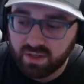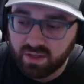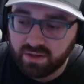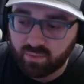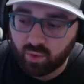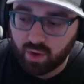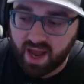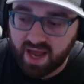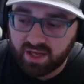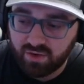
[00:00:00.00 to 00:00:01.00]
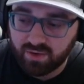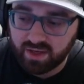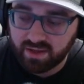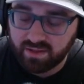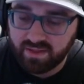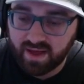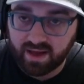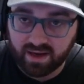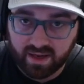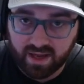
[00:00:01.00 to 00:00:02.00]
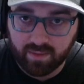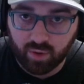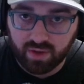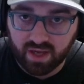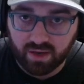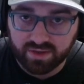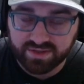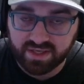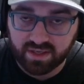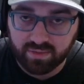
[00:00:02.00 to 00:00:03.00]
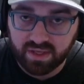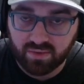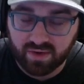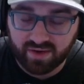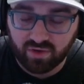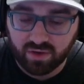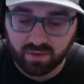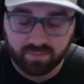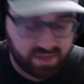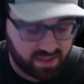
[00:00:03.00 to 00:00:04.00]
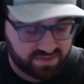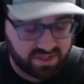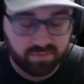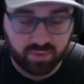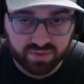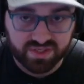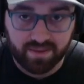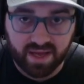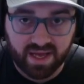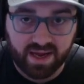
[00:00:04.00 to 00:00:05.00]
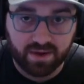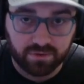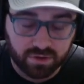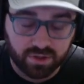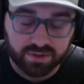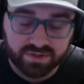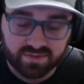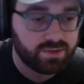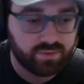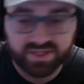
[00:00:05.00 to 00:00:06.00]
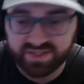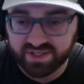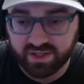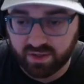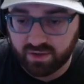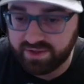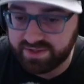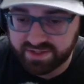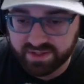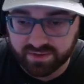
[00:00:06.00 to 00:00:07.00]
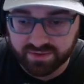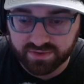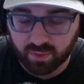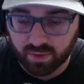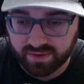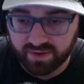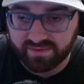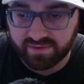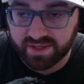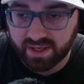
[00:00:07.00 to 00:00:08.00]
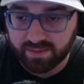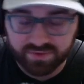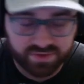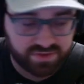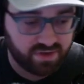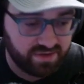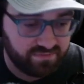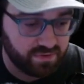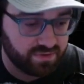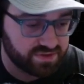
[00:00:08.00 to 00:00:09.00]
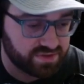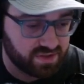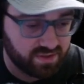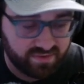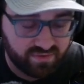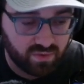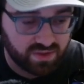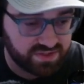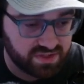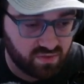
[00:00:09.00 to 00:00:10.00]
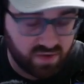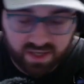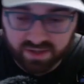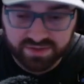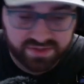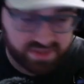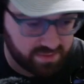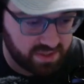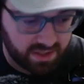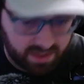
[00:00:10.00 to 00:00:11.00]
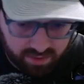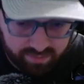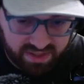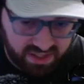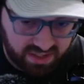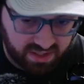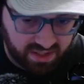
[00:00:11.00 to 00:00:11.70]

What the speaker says: the more accurate that ammo count is going to be whenever your PMC pulls that mag out and looks. So basically all these skills are worth leveling up. Just try and focus on them every once in a while. Just come in here and peek.